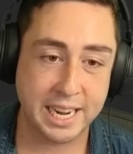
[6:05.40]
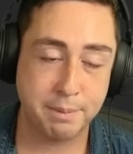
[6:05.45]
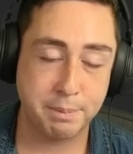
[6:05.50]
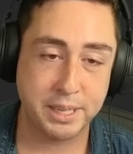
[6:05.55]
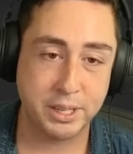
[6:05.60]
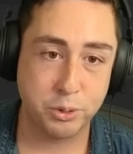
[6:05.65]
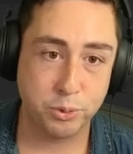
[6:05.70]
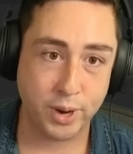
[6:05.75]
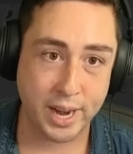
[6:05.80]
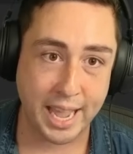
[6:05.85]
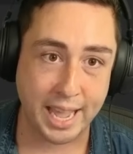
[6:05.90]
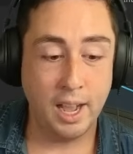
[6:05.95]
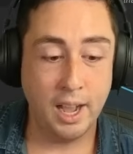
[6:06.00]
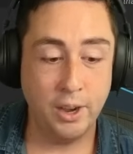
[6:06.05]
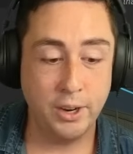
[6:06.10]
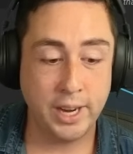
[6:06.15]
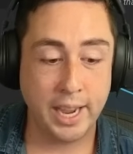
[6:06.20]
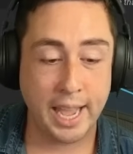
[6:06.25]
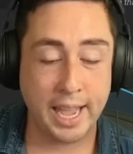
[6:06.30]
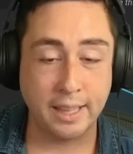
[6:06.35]
be great.
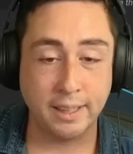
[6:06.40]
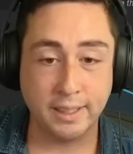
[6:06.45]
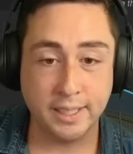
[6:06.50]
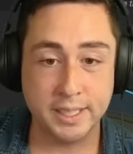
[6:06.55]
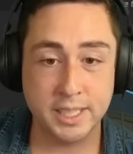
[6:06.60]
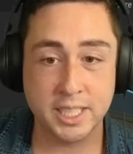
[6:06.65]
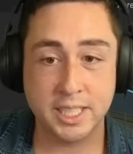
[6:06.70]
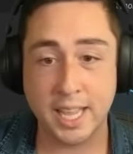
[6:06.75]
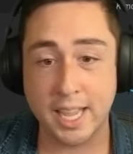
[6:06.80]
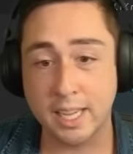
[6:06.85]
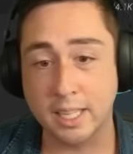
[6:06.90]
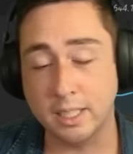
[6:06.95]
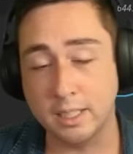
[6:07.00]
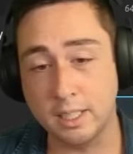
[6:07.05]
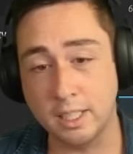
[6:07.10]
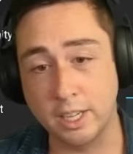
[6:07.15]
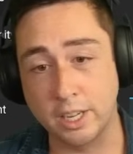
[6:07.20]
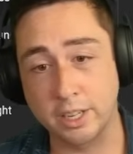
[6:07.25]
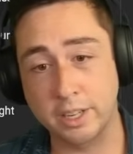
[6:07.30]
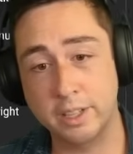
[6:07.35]
Okay, let's take a
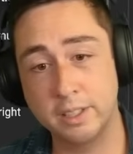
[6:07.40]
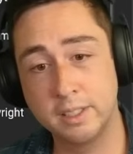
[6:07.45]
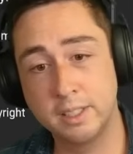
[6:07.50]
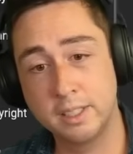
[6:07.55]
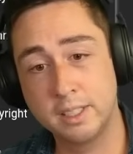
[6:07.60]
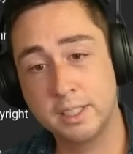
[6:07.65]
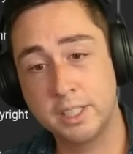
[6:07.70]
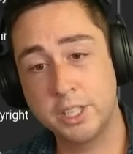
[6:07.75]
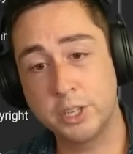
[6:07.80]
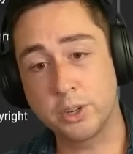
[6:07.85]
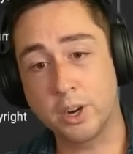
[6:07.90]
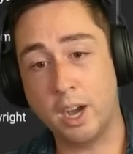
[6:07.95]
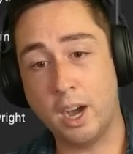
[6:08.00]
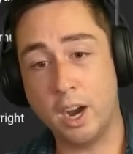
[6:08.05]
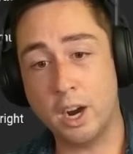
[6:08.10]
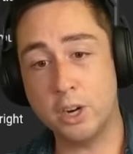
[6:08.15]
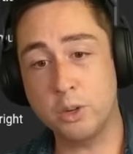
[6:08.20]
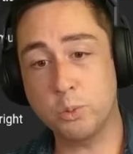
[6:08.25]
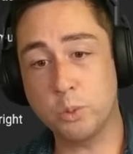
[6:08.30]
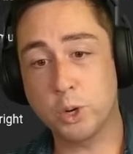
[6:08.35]
look. Your
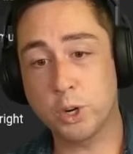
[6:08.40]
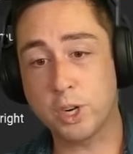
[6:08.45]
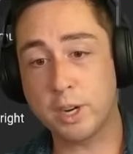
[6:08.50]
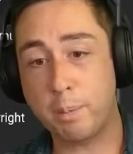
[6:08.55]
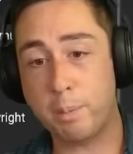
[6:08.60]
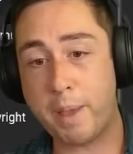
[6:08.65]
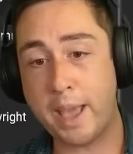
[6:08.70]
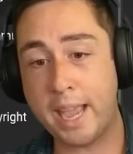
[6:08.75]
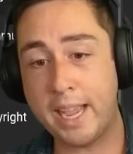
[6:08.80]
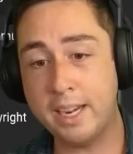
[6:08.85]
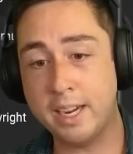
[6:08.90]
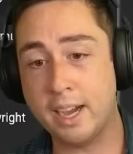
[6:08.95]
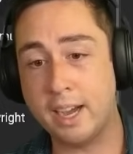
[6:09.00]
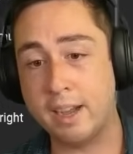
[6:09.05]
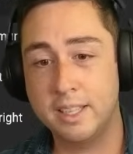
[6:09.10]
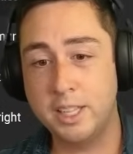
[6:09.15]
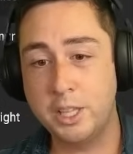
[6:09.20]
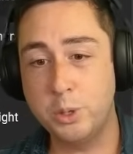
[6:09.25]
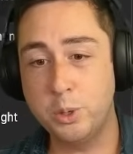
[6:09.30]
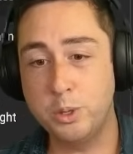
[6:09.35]
hard work paid
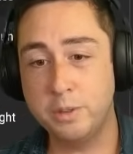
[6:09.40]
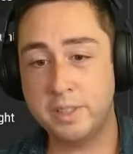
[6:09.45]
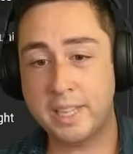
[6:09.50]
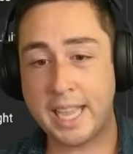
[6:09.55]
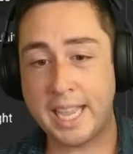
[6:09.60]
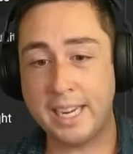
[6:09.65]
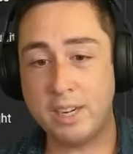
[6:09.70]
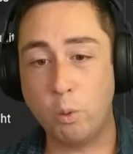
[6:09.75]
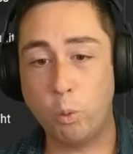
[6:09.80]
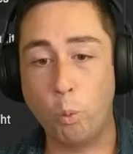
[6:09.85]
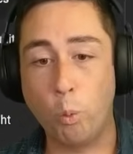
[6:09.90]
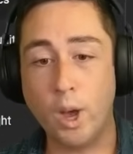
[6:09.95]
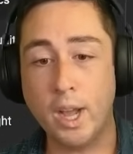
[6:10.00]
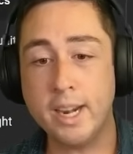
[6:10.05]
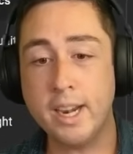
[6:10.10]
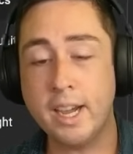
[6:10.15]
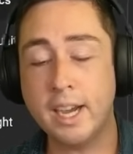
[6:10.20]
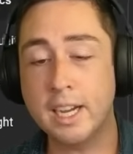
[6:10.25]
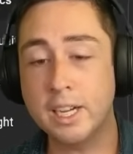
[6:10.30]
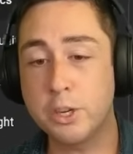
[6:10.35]
off. You have gained
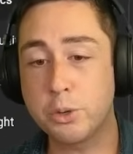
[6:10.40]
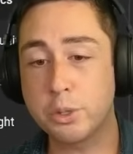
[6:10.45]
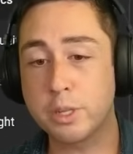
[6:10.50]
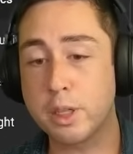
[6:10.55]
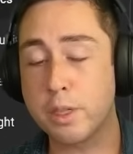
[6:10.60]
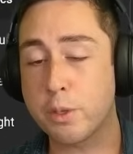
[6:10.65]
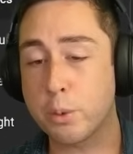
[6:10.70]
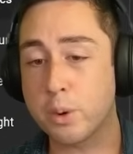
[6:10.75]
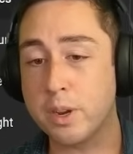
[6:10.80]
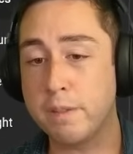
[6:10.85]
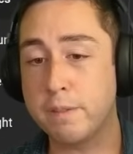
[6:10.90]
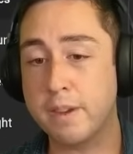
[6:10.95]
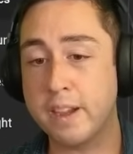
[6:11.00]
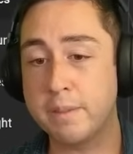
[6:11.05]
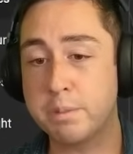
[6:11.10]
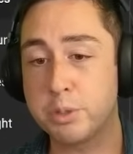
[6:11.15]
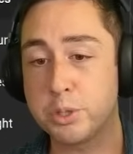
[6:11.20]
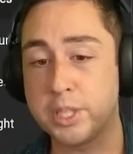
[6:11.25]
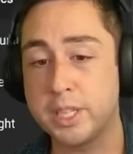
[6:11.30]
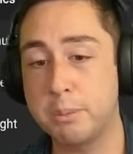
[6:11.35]

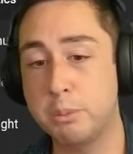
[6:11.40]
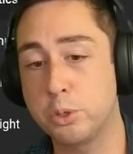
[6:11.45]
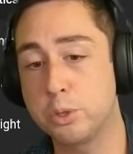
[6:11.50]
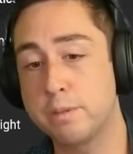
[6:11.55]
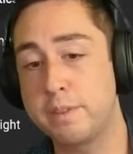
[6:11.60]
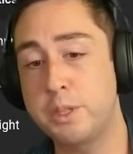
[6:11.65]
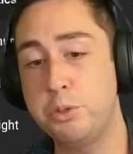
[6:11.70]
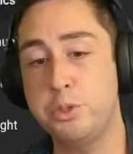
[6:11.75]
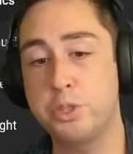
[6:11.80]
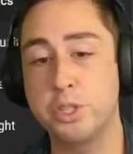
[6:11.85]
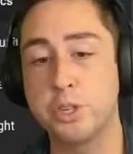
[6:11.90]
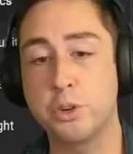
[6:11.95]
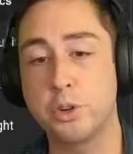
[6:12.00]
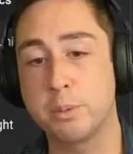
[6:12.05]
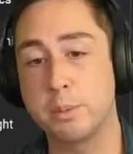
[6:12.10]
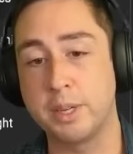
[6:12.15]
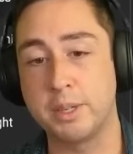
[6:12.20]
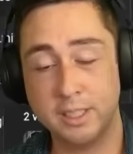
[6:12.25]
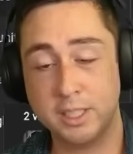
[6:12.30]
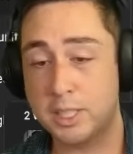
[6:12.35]
135% more views than
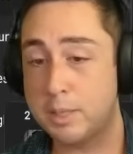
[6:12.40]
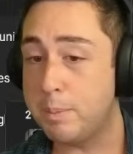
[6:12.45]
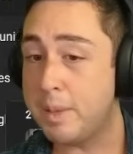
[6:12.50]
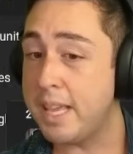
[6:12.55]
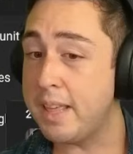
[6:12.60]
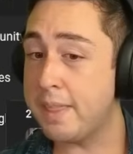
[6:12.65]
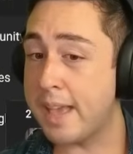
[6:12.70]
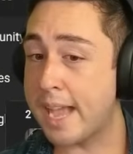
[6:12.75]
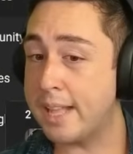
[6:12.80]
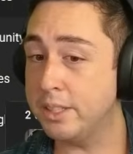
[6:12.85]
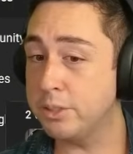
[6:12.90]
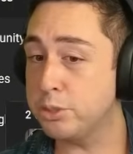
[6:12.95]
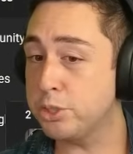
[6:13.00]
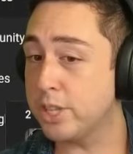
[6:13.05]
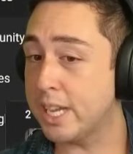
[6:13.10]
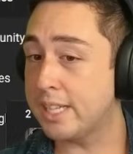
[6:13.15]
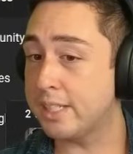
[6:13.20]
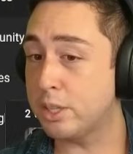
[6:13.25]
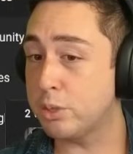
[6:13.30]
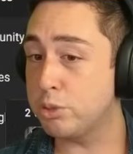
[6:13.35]
normal. To me, that looks
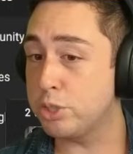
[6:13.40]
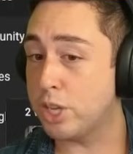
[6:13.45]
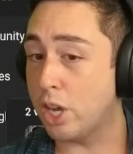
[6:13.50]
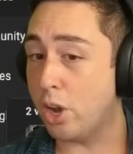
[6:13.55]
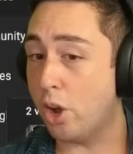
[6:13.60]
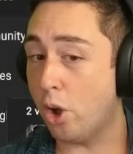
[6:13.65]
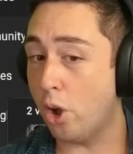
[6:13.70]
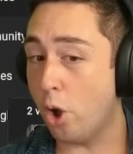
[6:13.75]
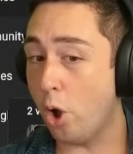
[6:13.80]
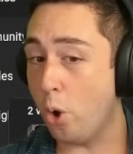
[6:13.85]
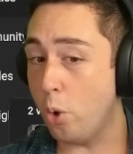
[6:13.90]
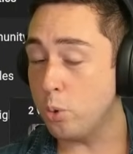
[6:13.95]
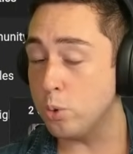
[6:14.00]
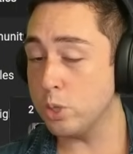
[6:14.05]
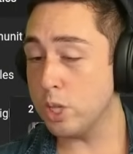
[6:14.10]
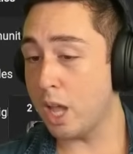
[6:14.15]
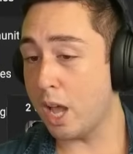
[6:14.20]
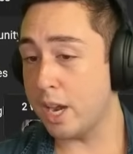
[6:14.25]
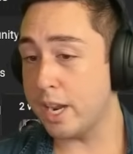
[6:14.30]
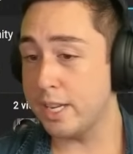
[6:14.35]
like there's a whole
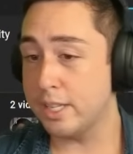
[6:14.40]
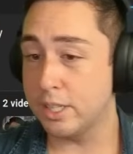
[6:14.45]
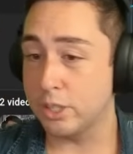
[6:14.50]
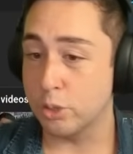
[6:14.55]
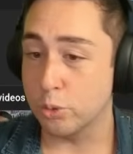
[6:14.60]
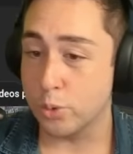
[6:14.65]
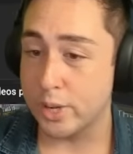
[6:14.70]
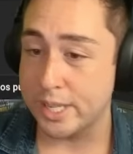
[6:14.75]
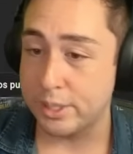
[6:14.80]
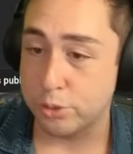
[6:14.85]
lot in the green,